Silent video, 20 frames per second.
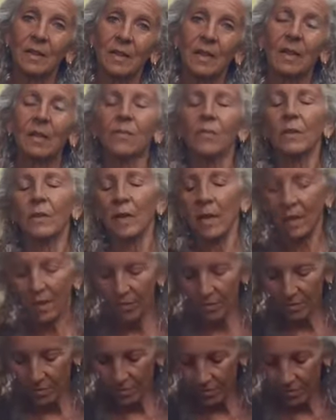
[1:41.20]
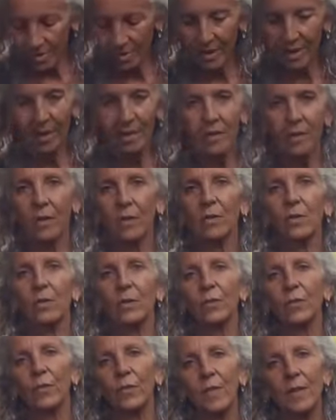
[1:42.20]
Even how you stand on
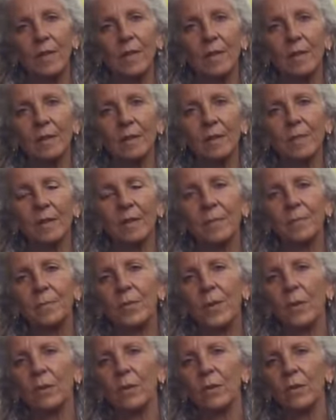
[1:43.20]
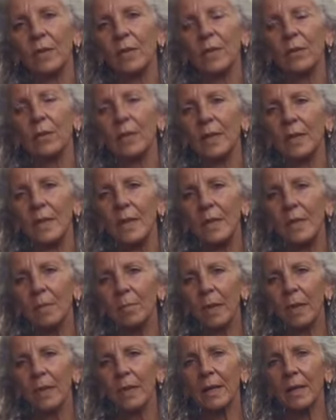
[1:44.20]
your feet. You know, if you lean
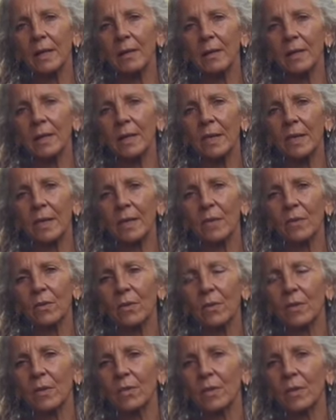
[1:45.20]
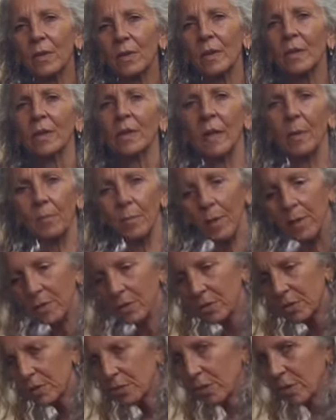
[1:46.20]
back into the heels, that
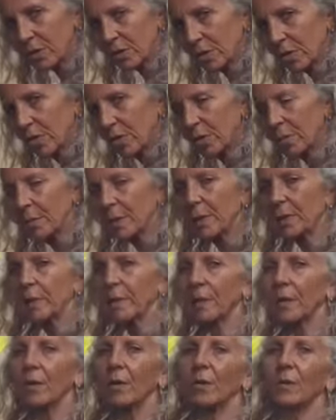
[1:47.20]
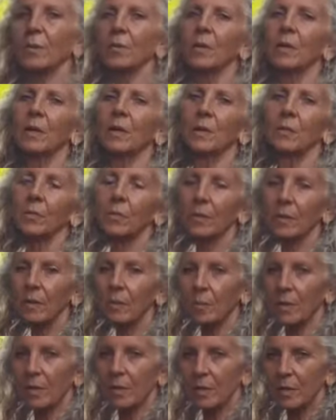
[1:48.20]
posture I showed a minute ago
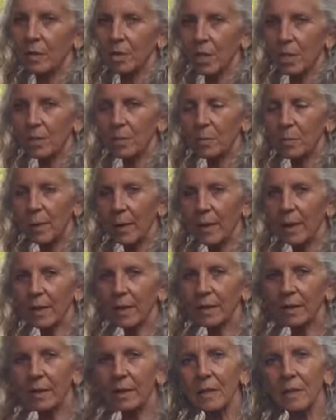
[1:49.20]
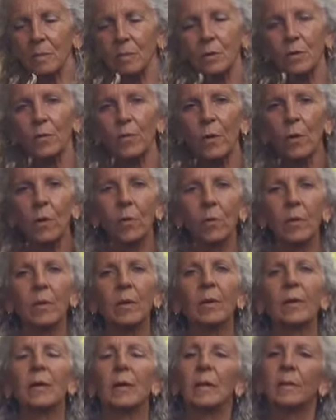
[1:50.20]
with the chest back and the hips
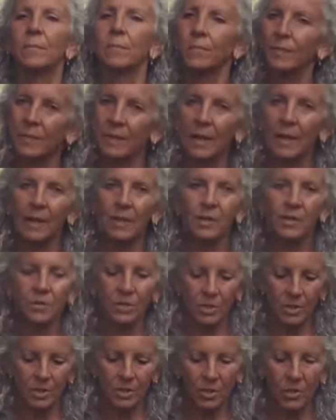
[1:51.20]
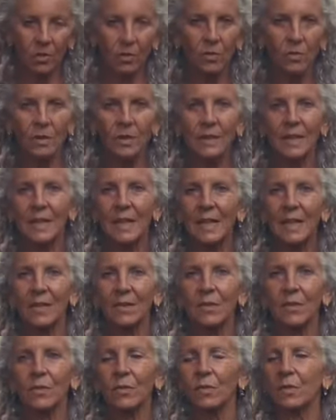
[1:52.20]
forward, the energy's all in the
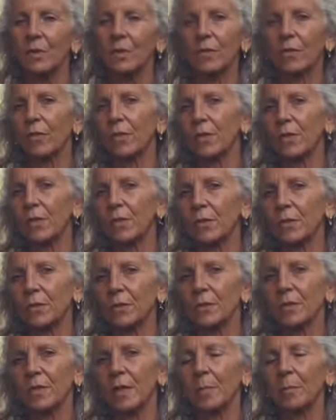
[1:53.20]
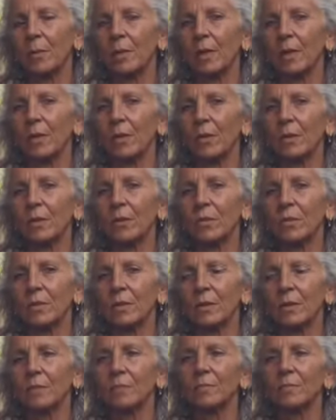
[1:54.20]
heels and the front of the foot's not being used.